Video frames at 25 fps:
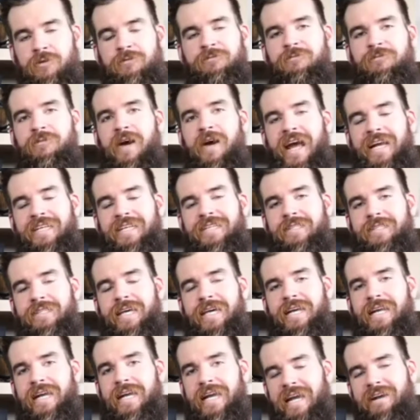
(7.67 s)
fact
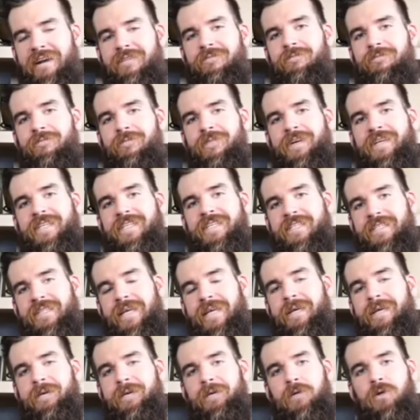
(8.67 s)
that every
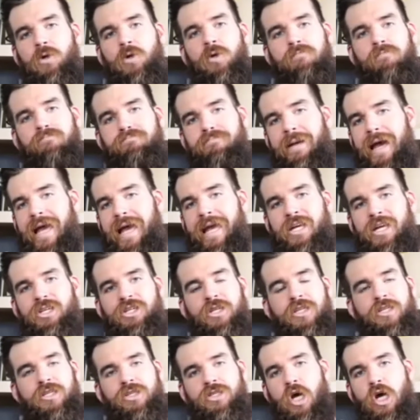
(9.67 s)
single
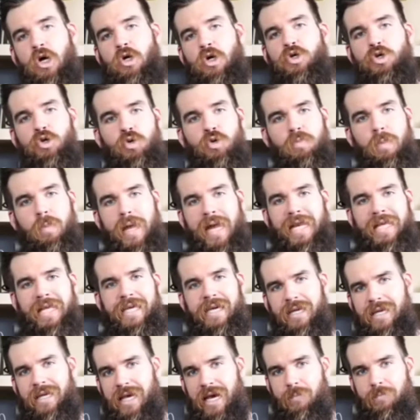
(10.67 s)
major social
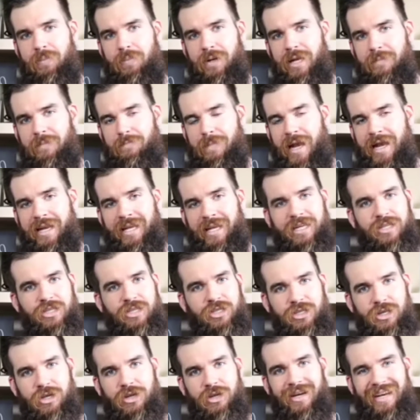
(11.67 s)
media company made a
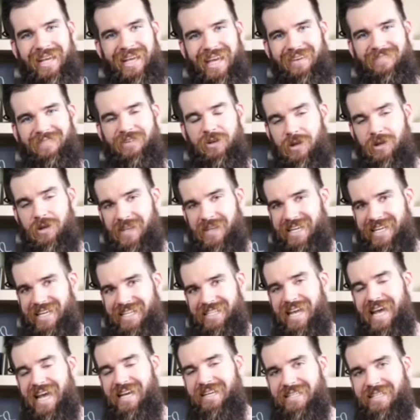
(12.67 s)
concerted effort on the
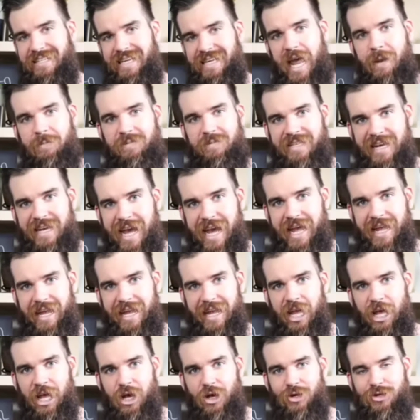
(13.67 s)
exact same
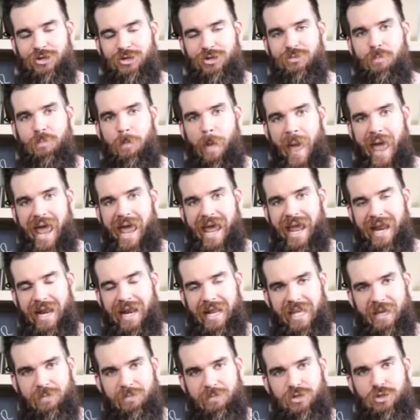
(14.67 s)
day to
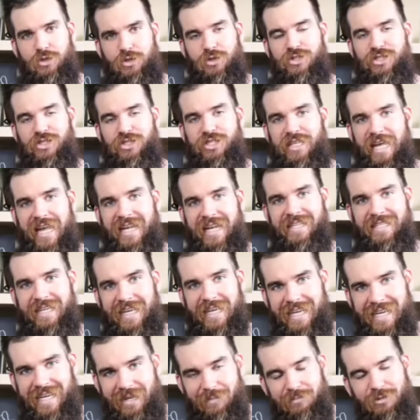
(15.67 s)
ban him, to censor
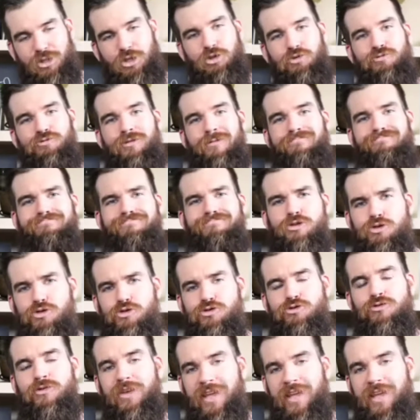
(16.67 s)
him, to remove